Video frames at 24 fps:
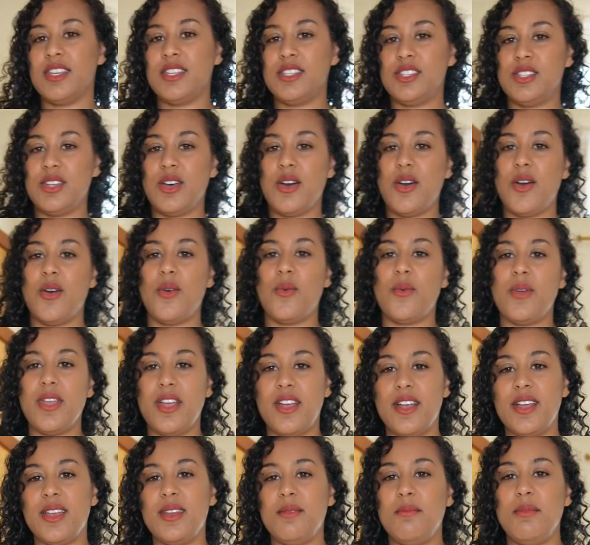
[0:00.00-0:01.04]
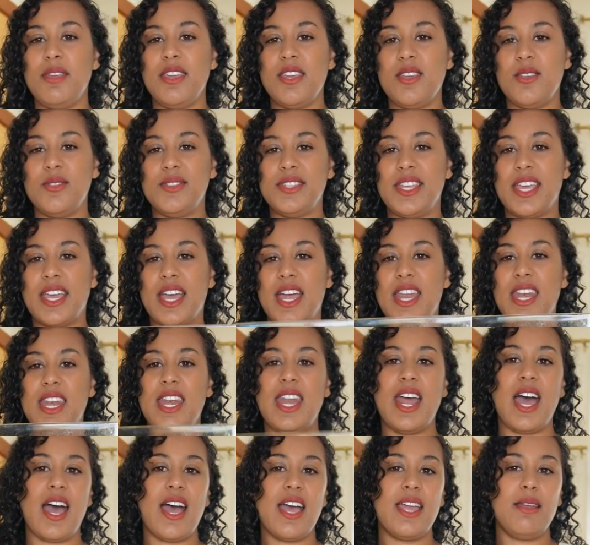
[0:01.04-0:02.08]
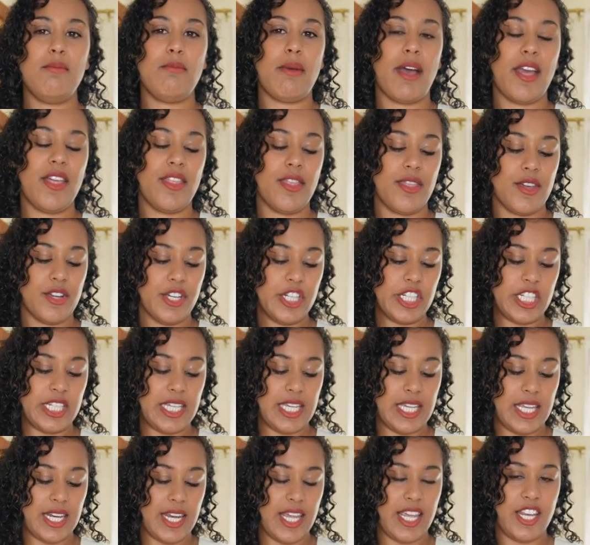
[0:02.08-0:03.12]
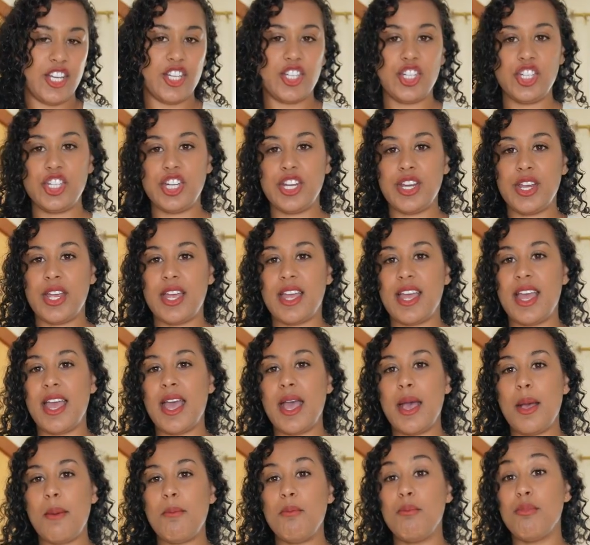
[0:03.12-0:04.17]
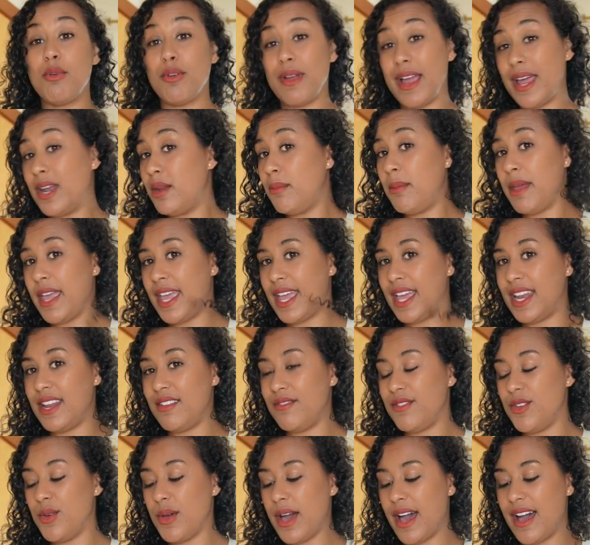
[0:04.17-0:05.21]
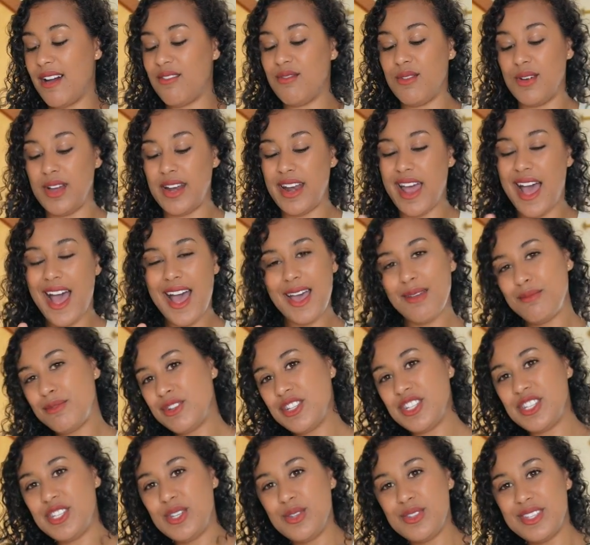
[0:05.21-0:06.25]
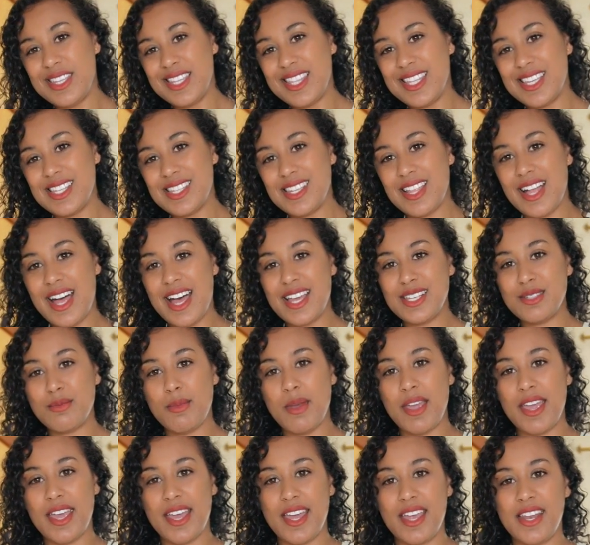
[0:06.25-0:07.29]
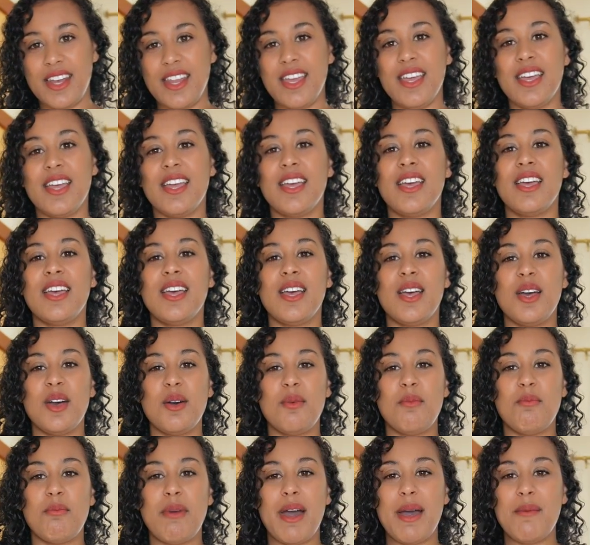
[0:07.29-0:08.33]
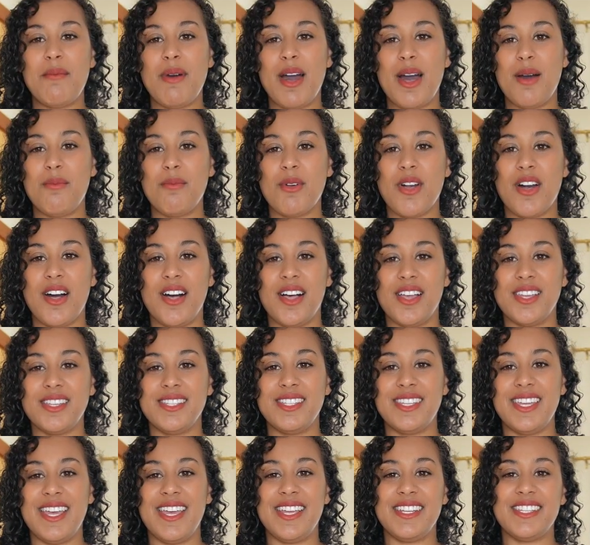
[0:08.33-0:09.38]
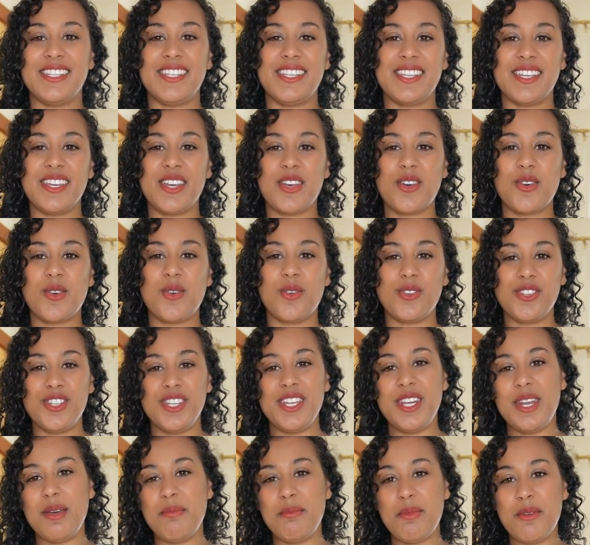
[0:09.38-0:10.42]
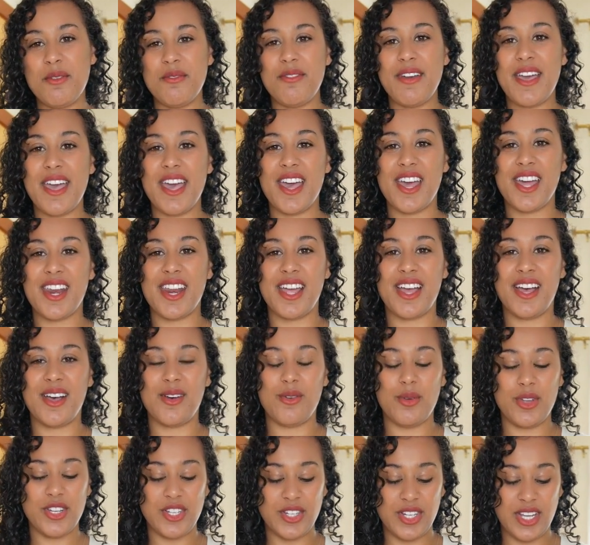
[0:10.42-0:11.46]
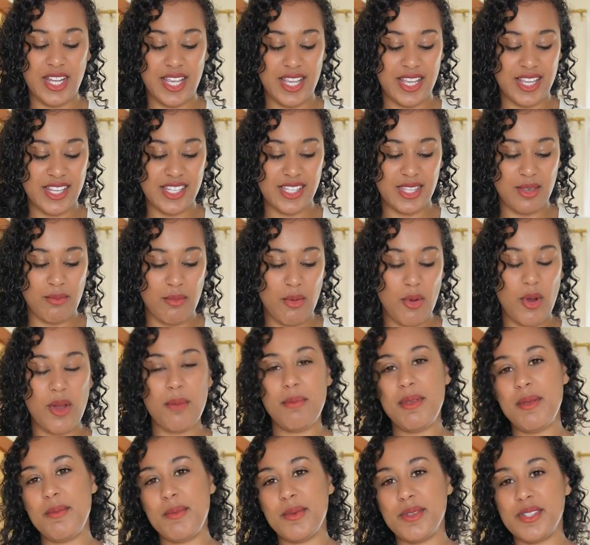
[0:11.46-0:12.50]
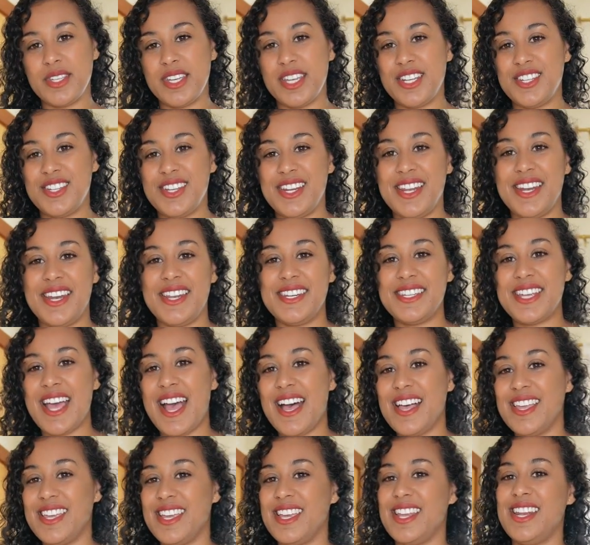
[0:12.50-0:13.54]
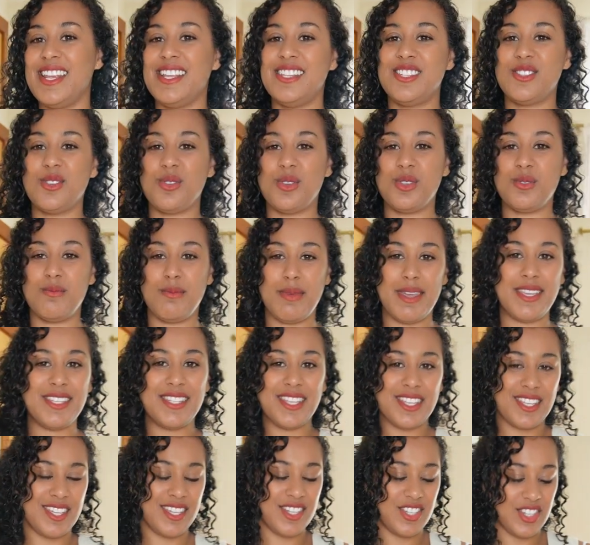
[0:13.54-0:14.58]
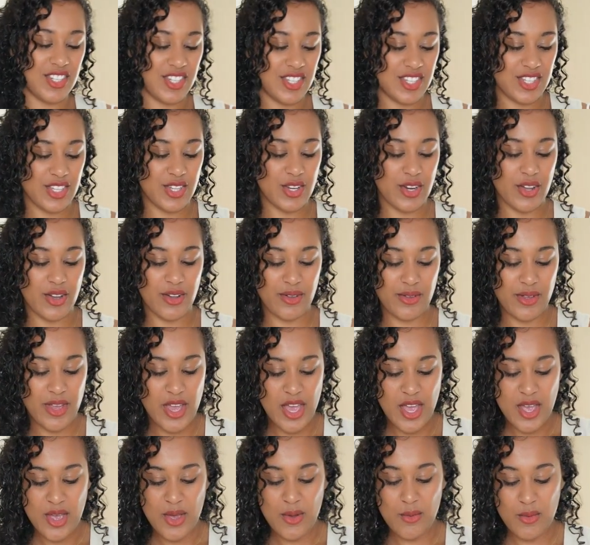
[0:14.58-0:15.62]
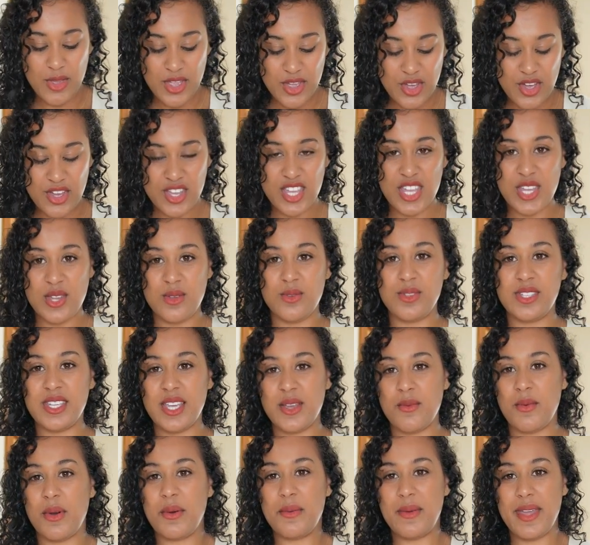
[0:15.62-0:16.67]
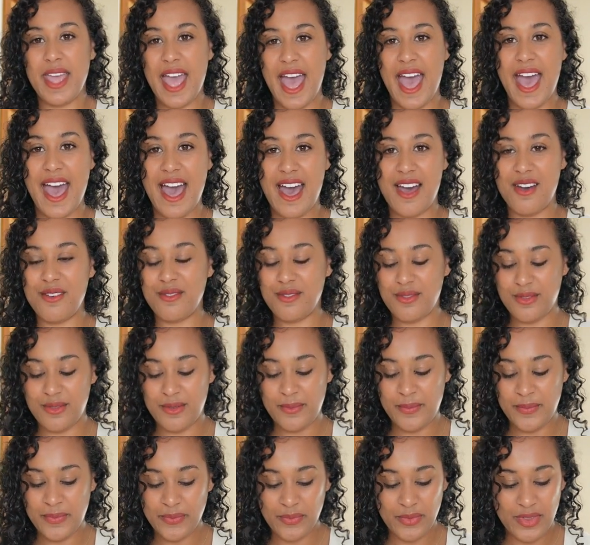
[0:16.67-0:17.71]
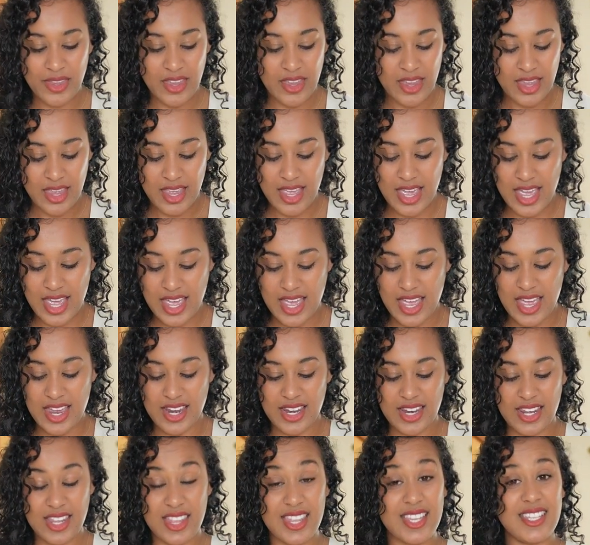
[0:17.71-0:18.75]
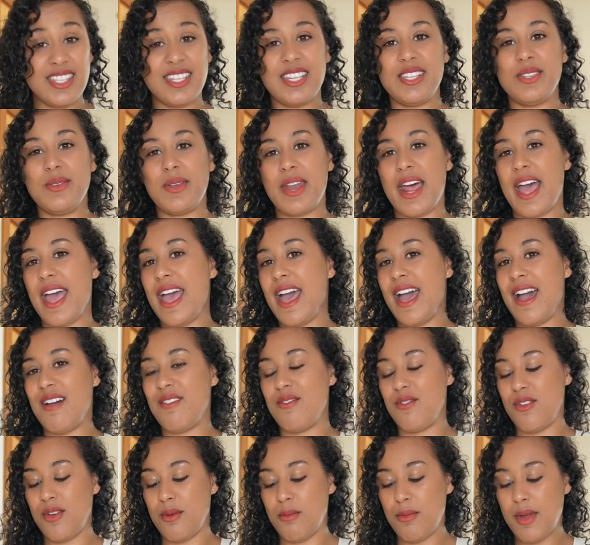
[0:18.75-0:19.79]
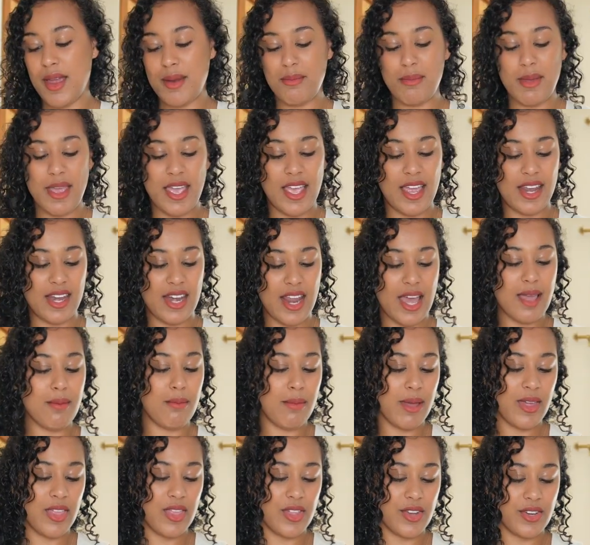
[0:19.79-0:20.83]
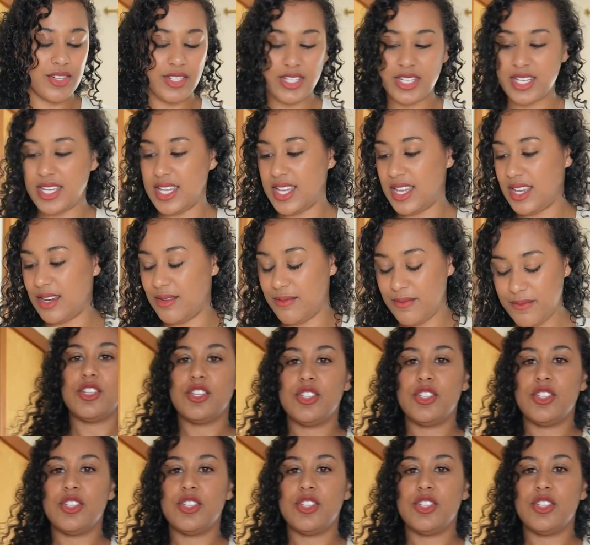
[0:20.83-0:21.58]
So we are going to be using a 9 by 13 inch bread pan if you have one. I'm just using this glass pan. My mom calls it cucina povera, which is the poor people's kitchen in Italian. And so it's basically just, we cook using what we have. And this is what I have for a bread pan, 9 by 13.